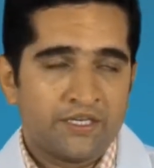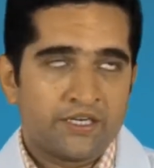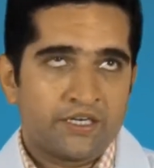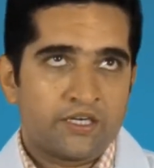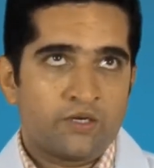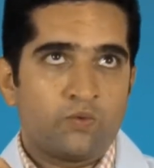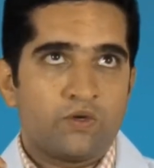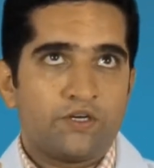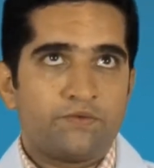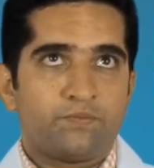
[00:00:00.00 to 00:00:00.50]

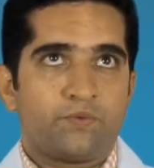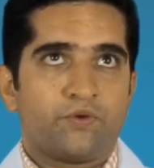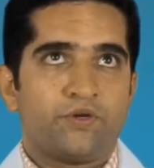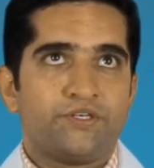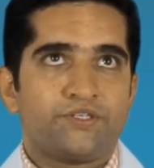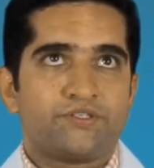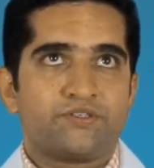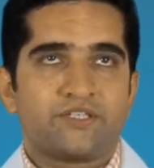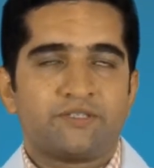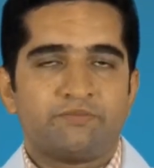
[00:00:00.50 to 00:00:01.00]
Now one
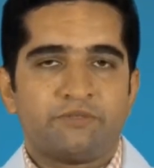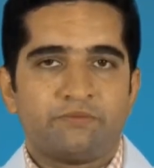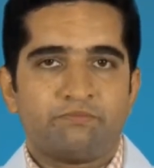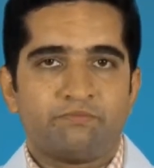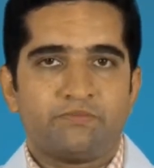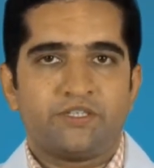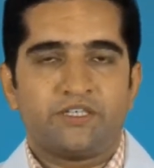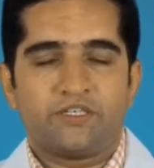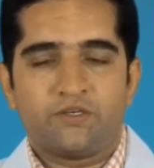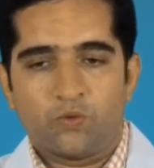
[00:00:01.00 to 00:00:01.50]
point to
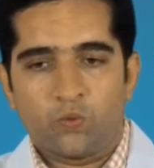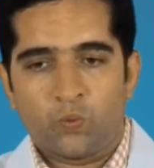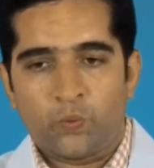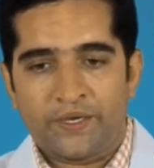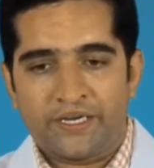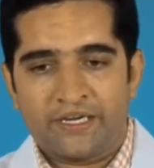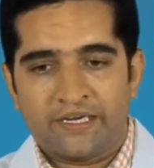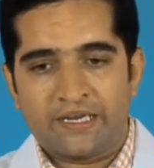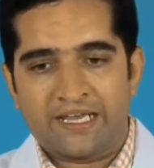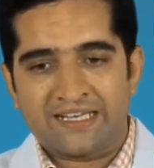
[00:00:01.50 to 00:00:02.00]
remember
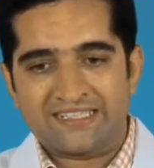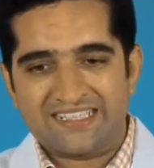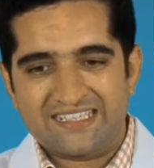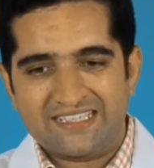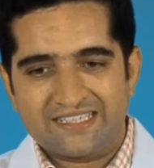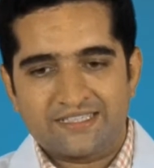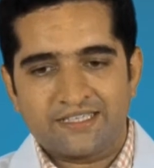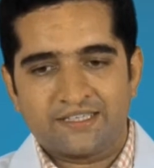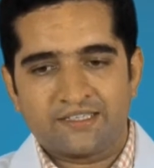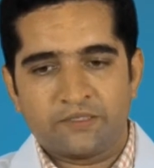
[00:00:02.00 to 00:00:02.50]
when
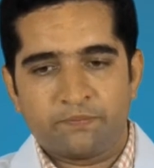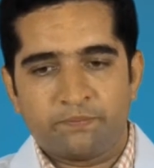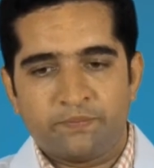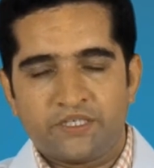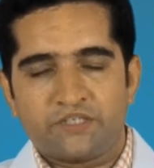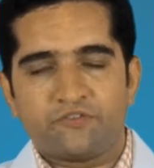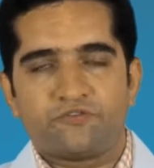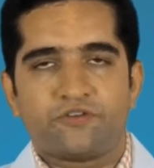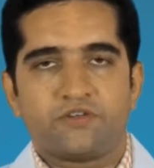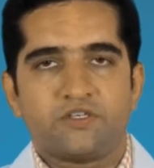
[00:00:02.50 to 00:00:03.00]
assessing the
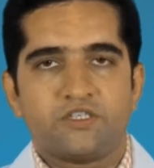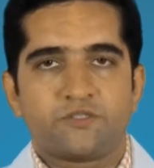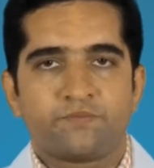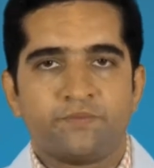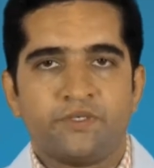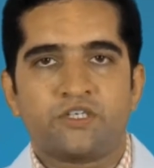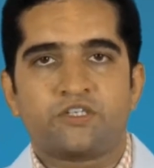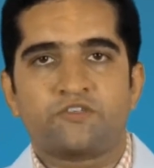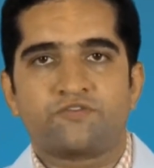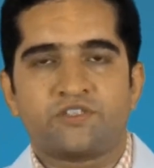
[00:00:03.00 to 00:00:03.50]
peripheral
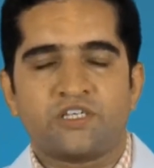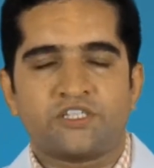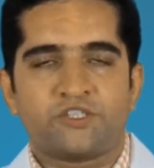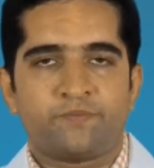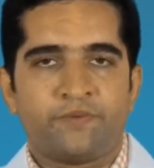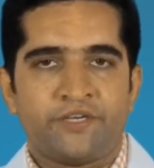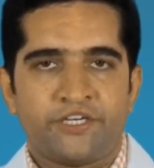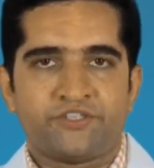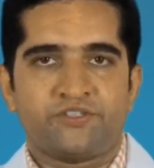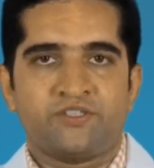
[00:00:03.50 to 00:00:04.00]
smear of such
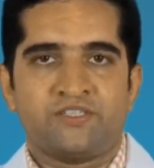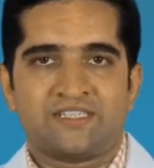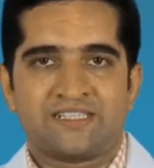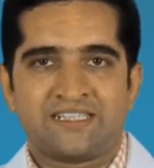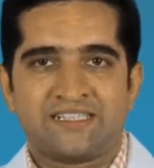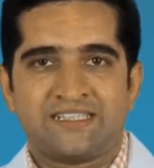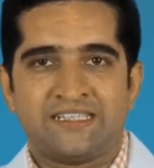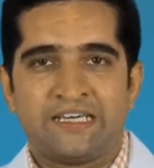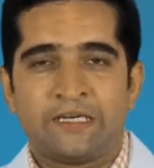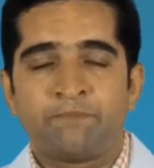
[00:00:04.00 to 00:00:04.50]
patients
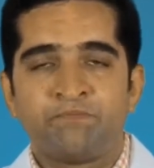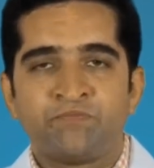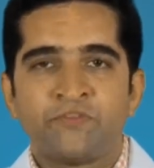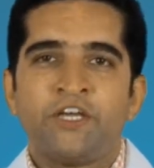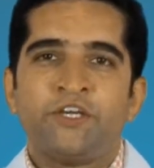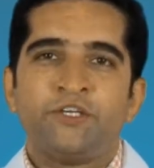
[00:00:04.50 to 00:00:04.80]
is that